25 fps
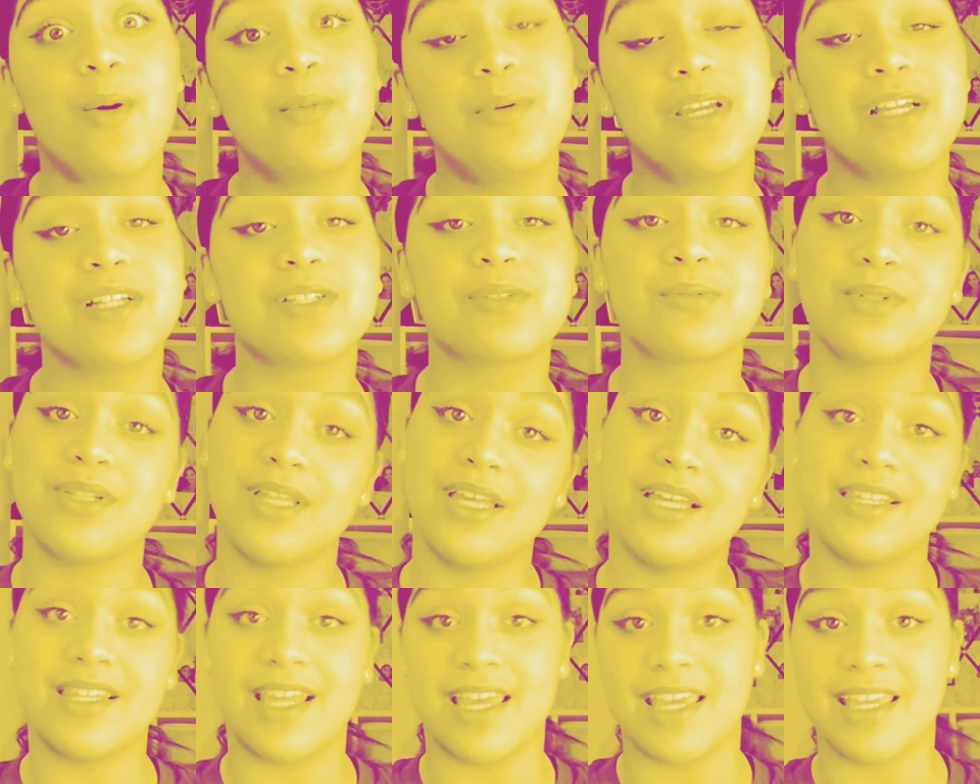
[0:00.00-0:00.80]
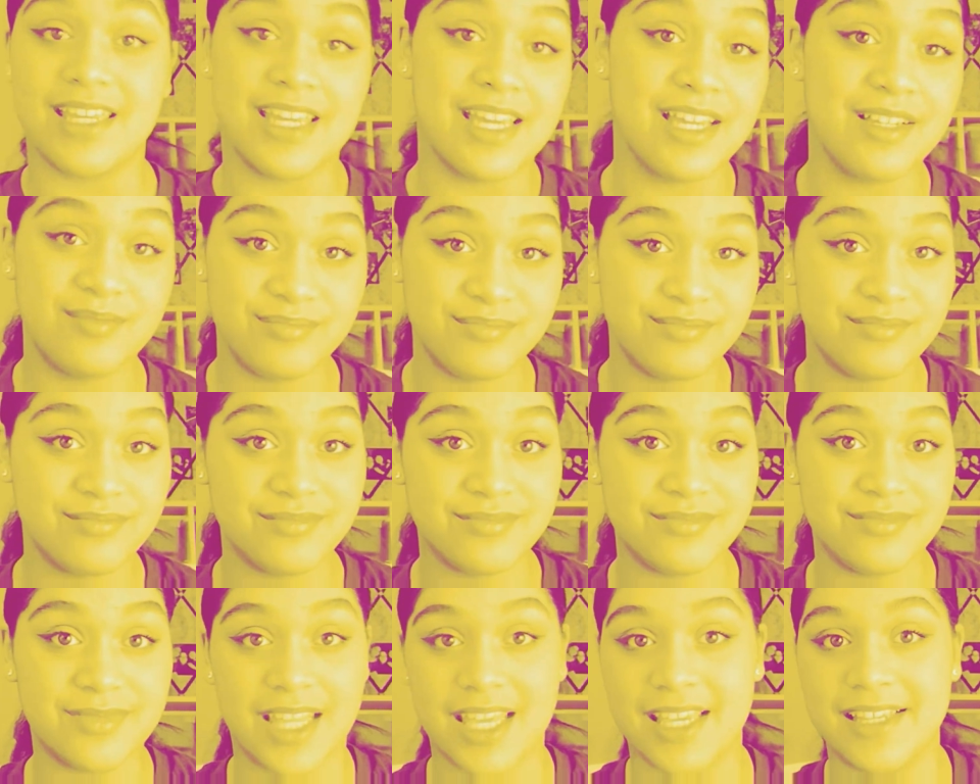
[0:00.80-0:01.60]
you guys really like it.
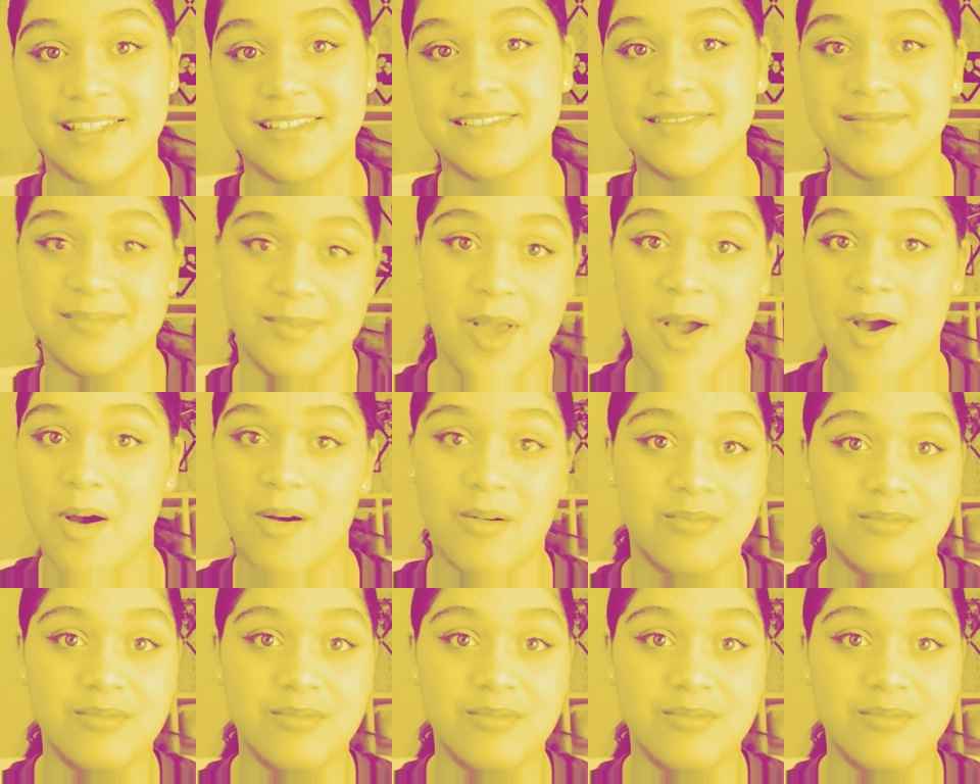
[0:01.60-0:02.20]
Like, no,